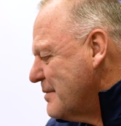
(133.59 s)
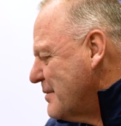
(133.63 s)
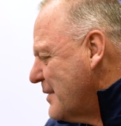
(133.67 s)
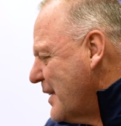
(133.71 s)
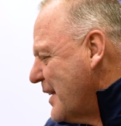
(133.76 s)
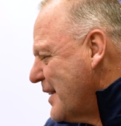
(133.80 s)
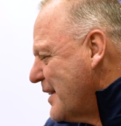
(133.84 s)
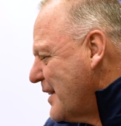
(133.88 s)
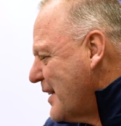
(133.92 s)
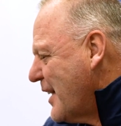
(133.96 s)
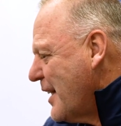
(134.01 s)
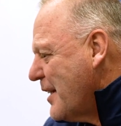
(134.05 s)

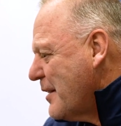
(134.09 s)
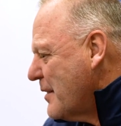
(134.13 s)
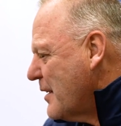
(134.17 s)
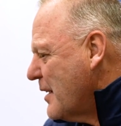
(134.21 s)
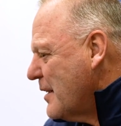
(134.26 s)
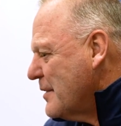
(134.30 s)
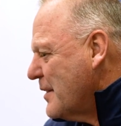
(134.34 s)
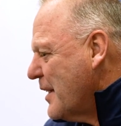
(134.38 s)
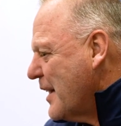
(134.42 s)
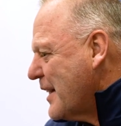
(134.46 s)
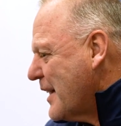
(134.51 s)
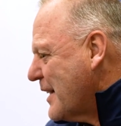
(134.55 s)
And getting,
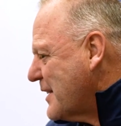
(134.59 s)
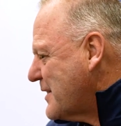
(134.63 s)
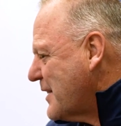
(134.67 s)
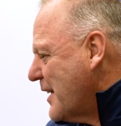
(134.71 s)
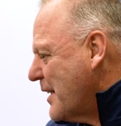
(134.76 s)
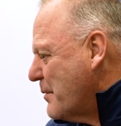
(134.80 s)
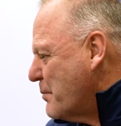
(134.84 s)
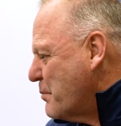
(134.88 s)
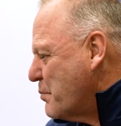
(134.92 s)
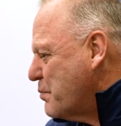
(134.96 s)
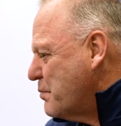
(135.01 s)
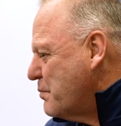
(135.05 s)
like I
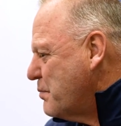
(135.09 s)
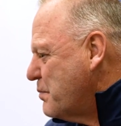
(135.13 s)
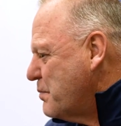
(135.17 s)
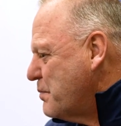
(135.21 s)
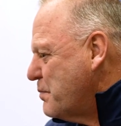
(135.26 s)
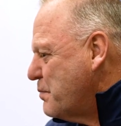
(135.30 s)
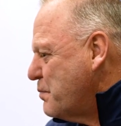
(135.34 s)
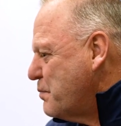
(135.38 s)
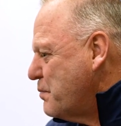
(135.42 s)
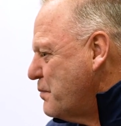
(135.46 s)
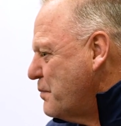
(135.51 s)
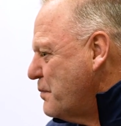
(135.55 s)
said,
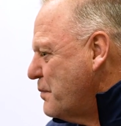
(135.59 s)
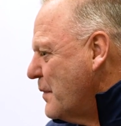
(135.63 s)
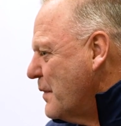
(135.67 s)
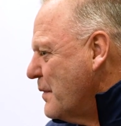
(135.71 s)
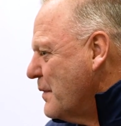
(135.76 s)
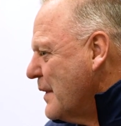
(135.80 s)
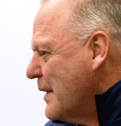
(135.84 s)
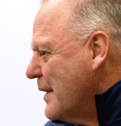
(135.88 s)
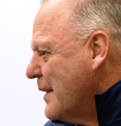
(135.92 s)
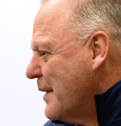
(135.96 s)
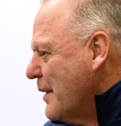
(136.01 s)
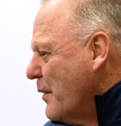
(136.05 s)

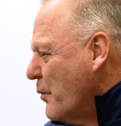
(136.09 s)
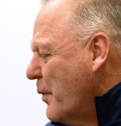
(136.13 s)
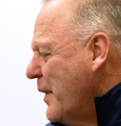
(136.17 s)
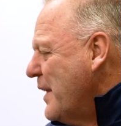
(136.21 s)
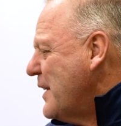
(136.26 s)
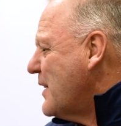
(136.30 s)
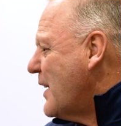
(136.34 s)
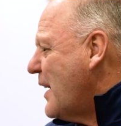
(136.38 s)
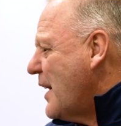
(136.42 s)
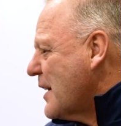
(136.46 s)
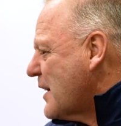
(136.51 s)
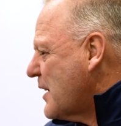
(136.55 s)
we
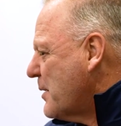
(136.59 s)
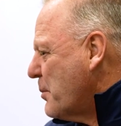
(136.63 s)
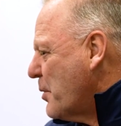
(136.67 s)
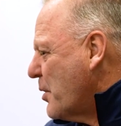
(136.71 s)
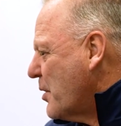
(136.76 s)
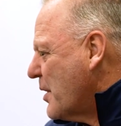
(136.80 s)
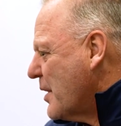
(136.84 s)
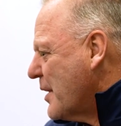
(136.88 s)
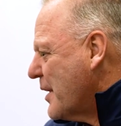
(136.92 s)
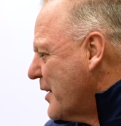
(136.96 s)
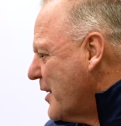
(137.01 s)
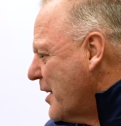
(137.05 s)
talked
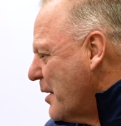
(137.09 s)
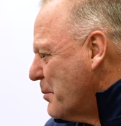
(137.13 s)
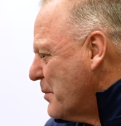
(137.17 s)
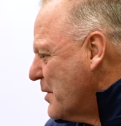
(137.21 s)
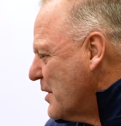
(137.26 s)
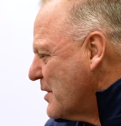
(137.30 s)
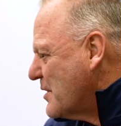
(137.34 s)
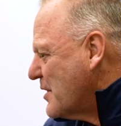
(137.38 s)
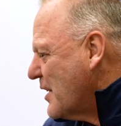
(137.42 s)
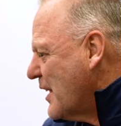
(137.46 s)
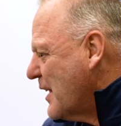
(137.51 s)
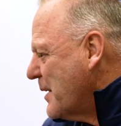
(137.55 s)
about it a number
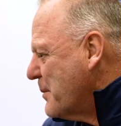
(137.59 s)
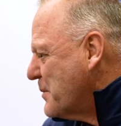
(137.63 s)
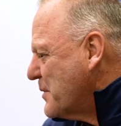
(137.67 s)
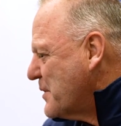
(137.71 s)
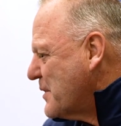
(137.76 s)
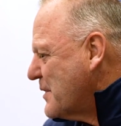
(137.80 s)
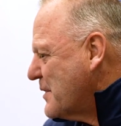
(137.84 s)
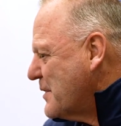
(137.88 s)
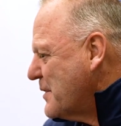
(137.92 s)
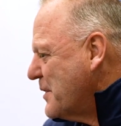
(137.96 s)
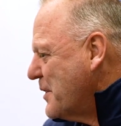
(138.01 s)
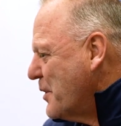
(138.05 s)
of times.